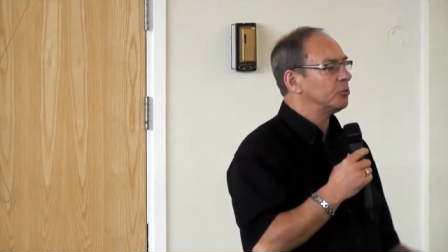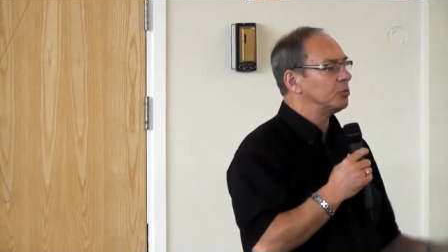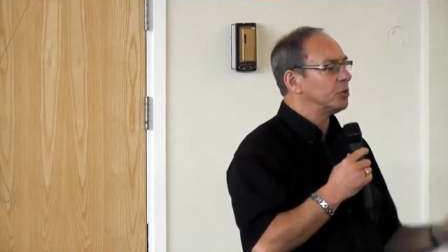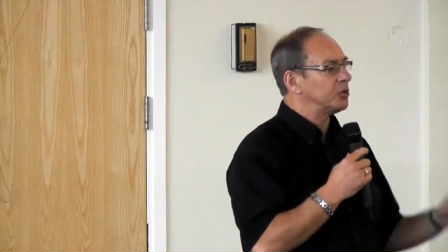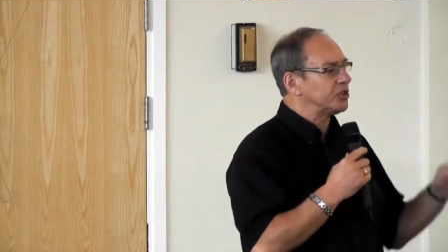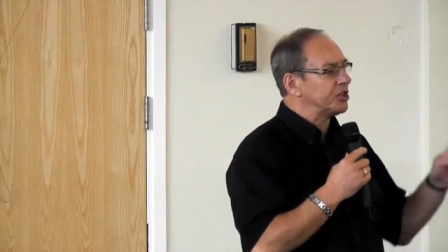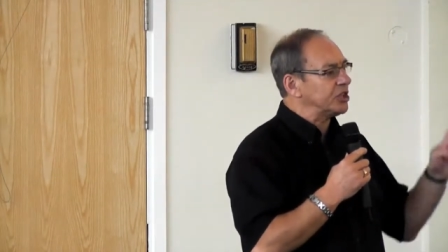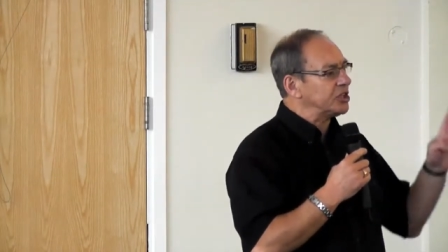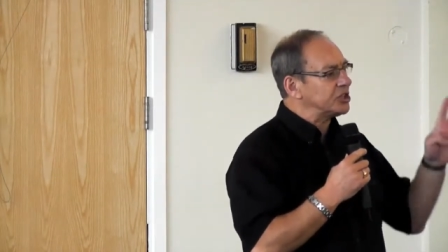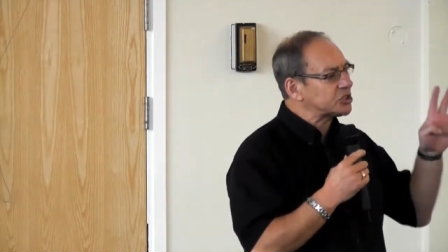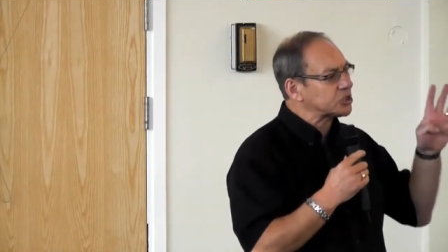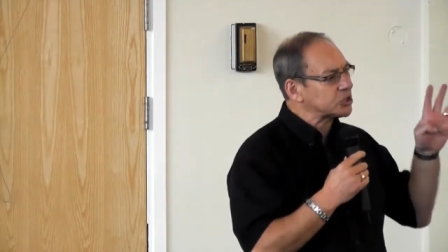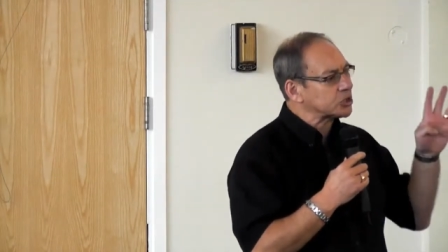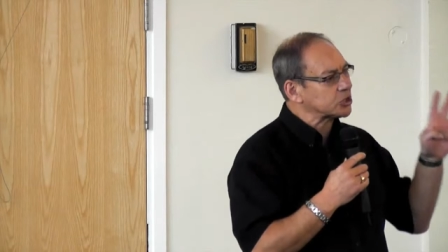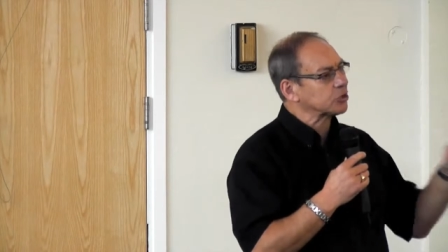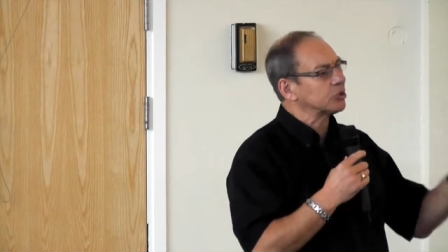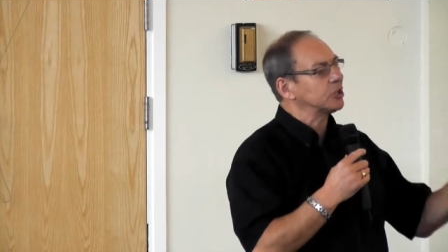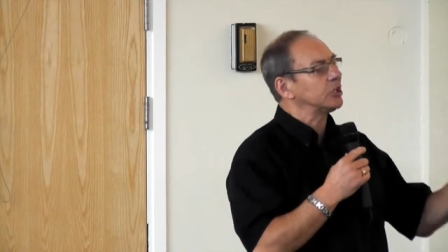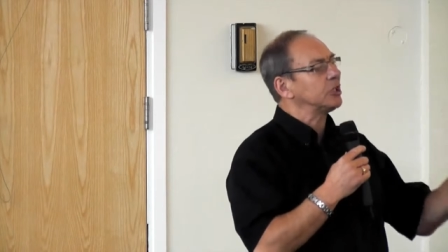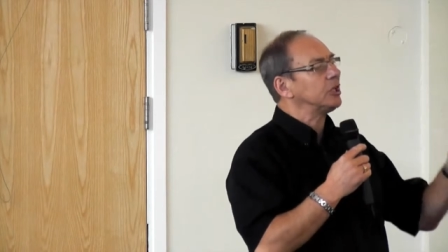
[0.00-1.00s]
with these
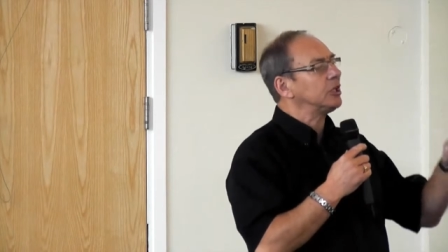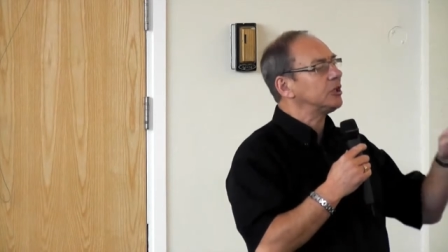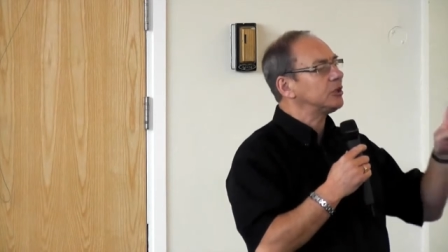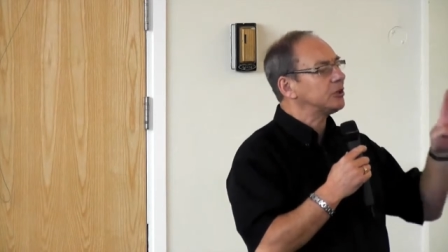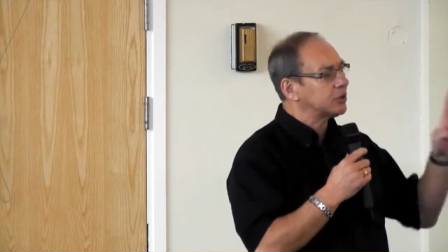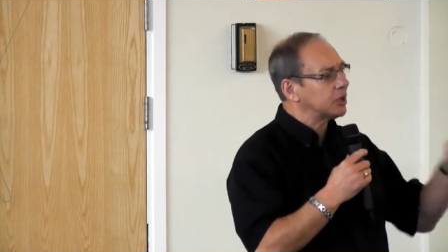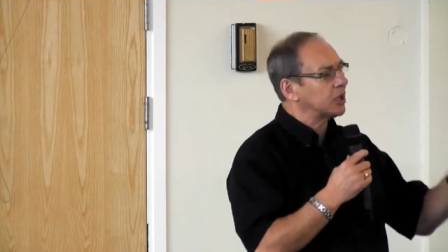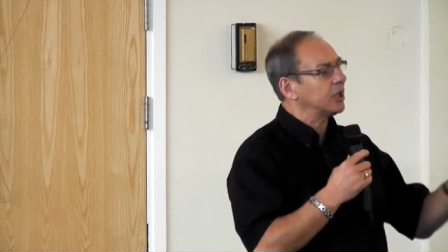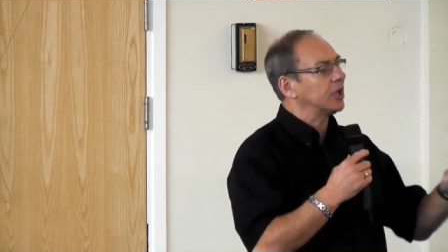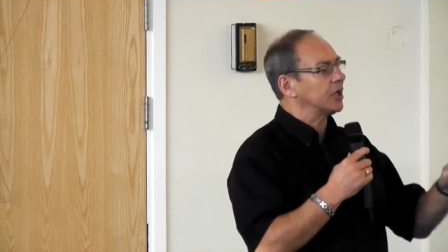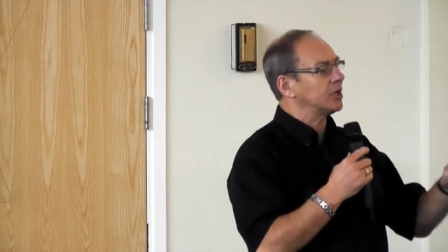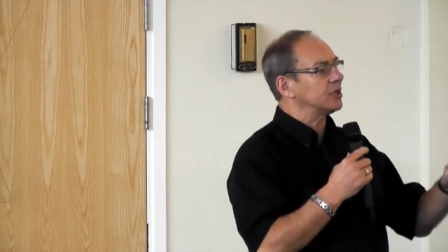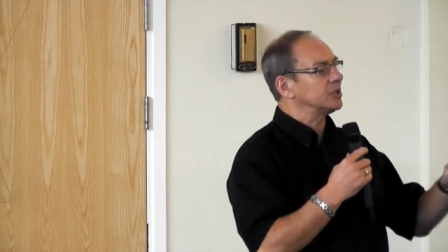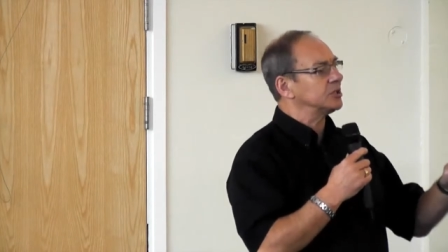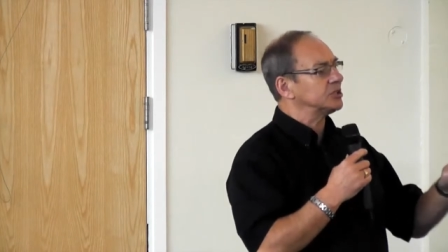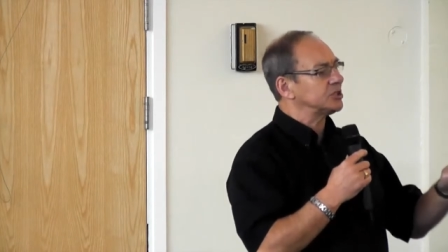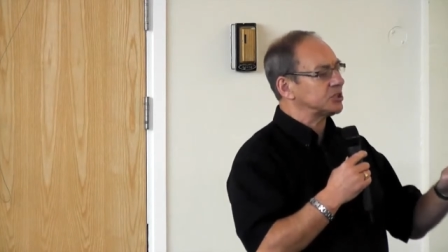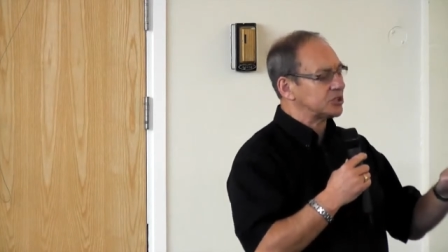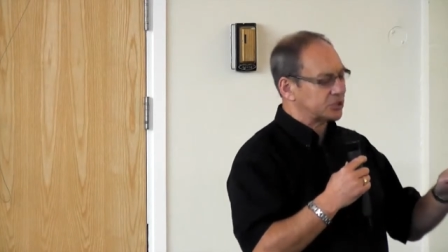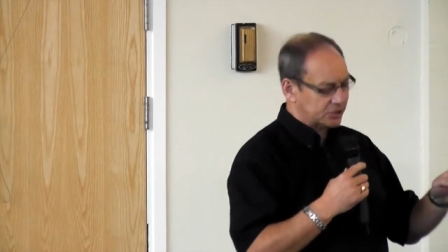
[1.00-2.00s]
three
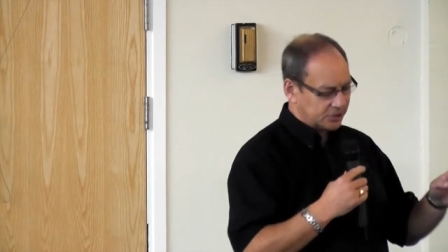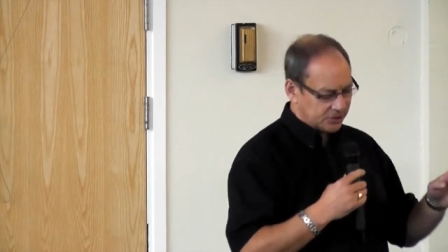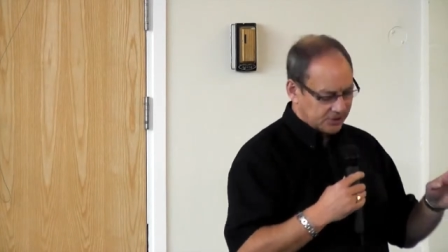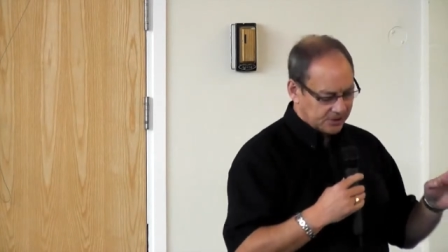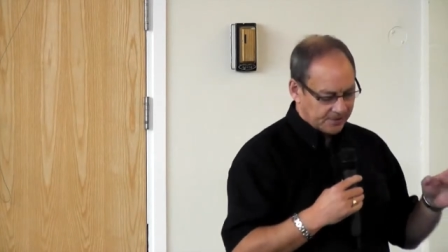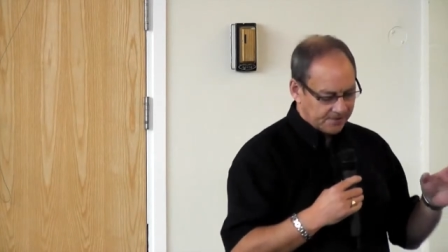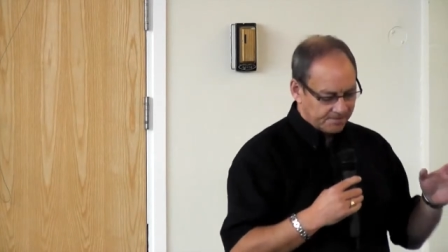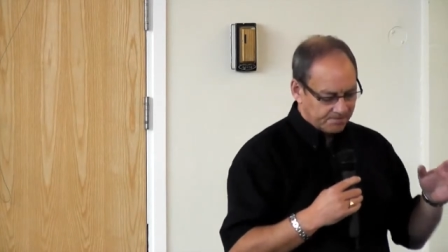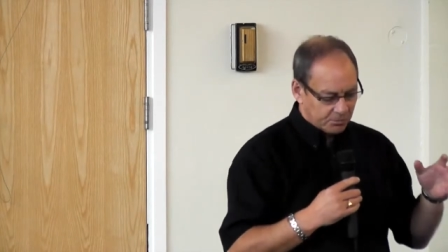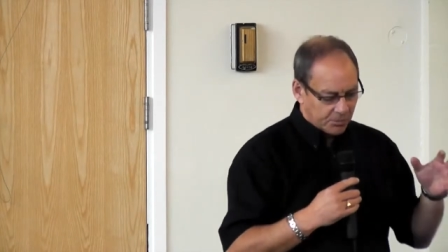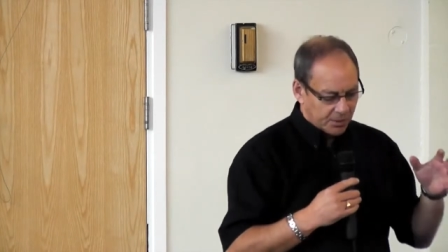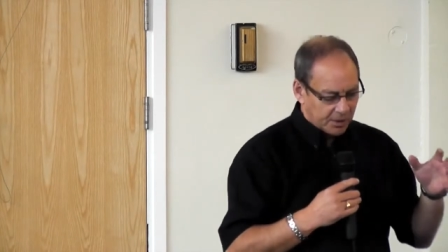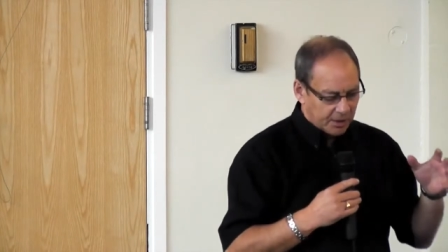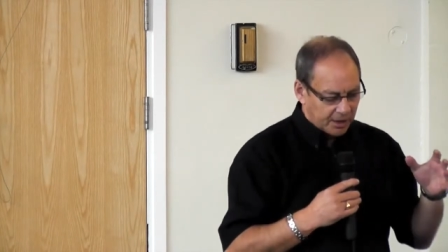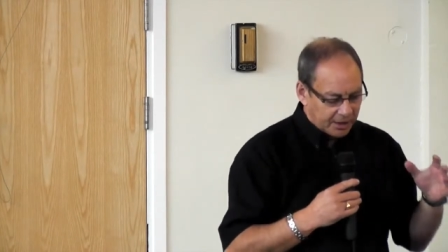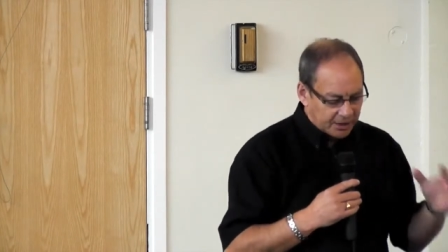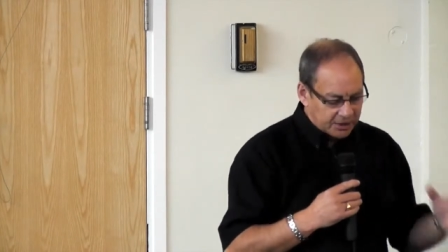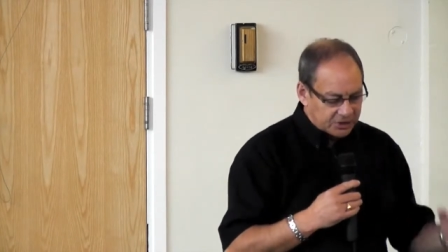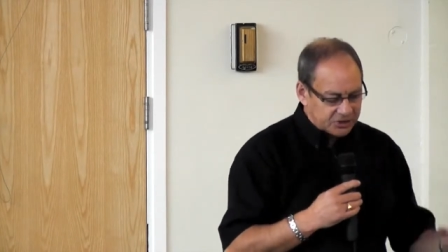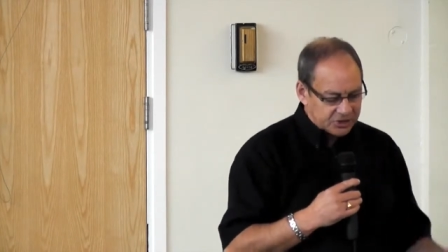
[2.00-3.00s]
things
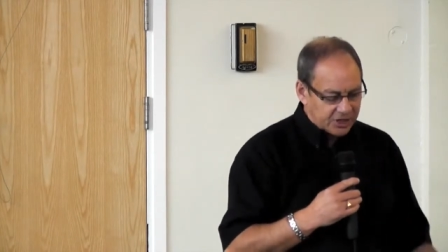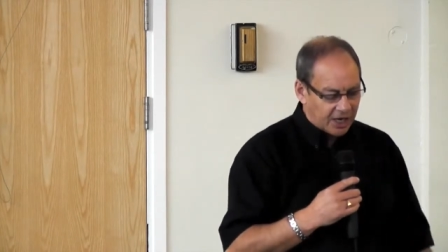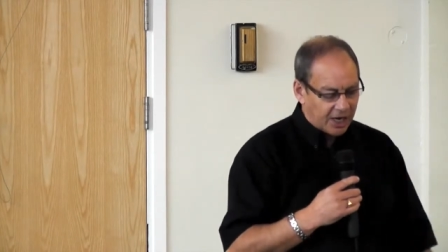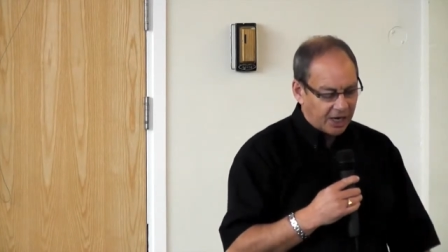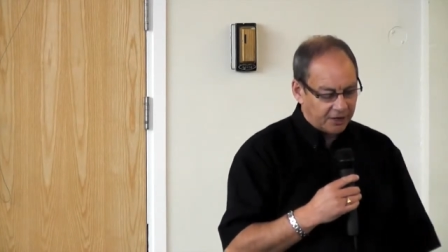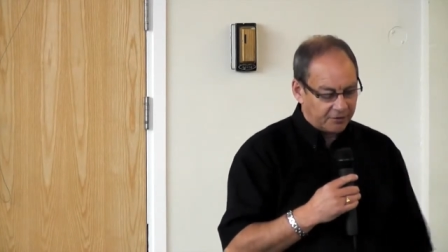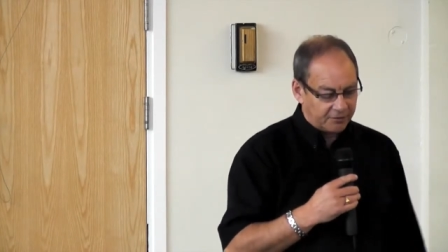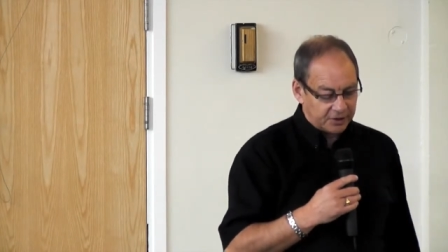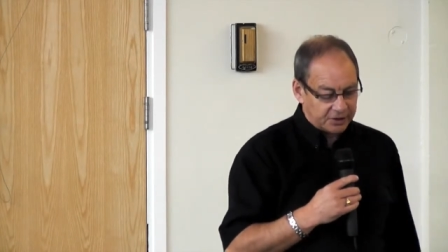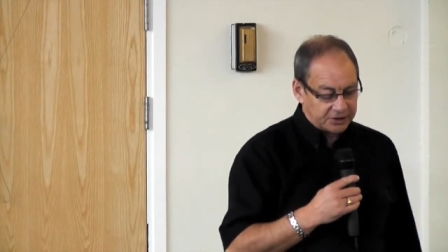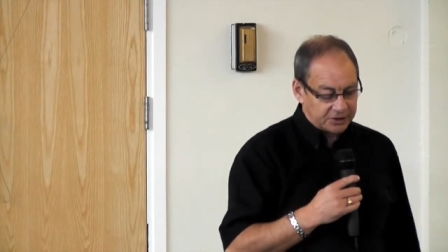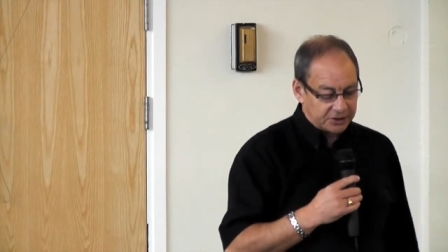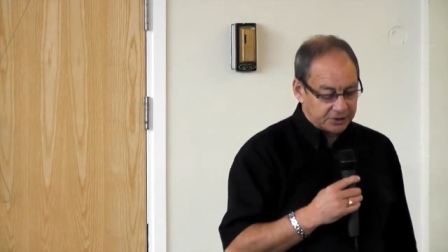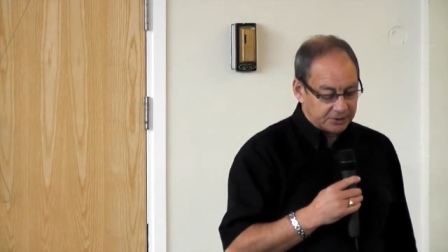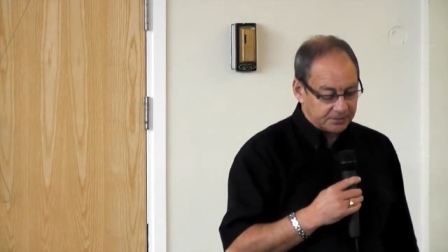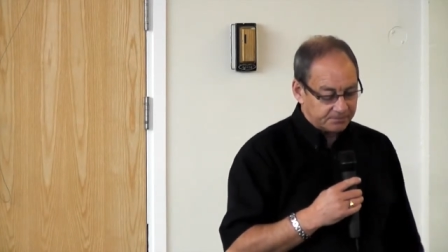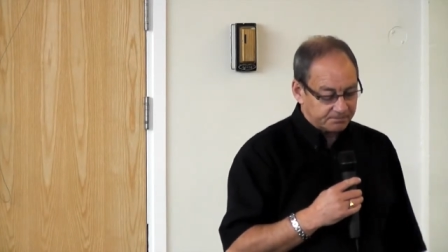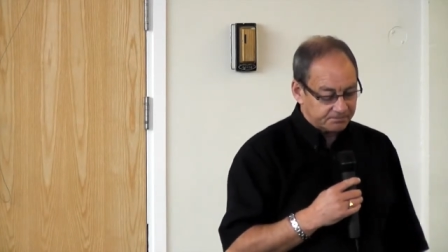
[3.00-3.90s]
inside of it.